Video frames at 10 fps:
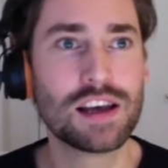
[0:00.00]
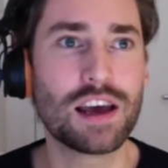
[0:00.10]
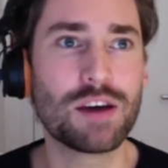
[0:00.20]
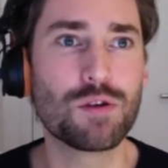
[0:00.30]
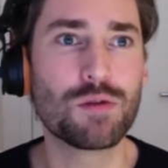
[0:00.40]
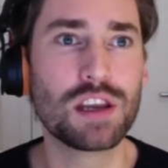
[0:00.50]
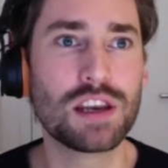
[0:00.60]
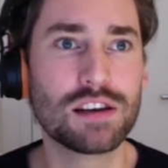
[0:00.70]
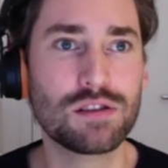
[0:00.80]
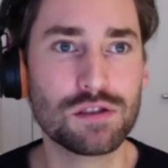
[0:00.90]
And what we
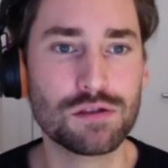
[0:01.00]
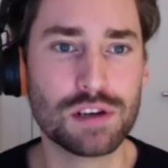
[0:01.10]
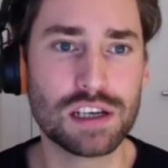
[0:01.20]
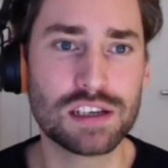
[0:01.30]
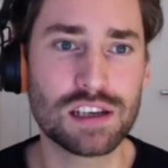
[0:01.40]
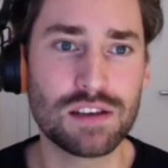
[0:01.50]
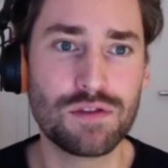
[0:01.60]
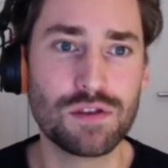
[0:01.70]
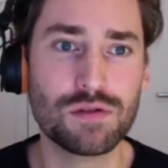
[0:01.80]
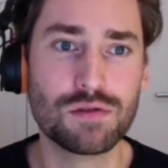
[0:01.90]
then do is
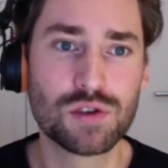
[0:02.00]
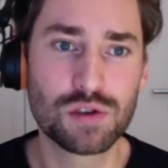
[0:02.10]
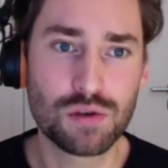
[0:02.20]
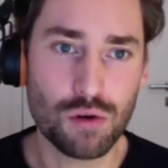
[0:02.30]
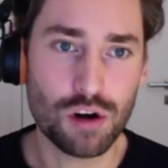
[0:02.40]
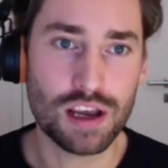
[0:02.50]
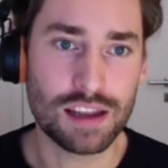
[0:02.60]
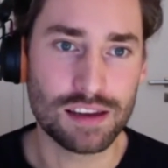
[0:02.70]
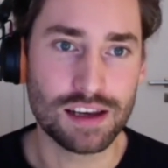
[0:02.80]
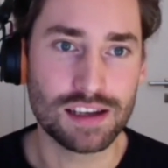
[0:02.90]
if you score
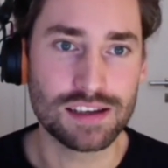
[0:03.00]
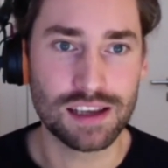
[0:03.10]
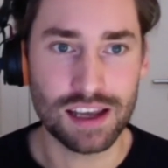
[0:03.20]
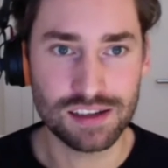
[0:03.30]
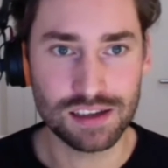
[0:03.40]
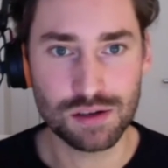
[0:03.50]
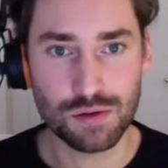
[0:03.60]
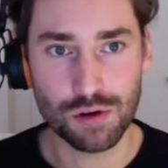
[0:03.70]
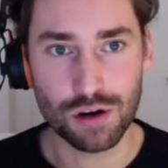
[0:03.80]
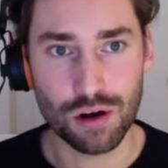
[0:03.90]
candidates against these
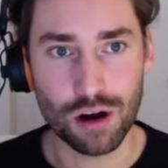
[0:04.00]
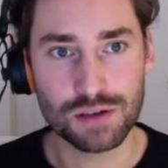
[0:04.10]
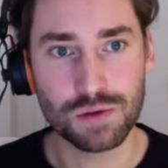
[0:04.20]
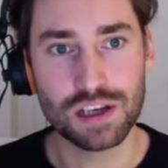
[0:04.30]
scorecards,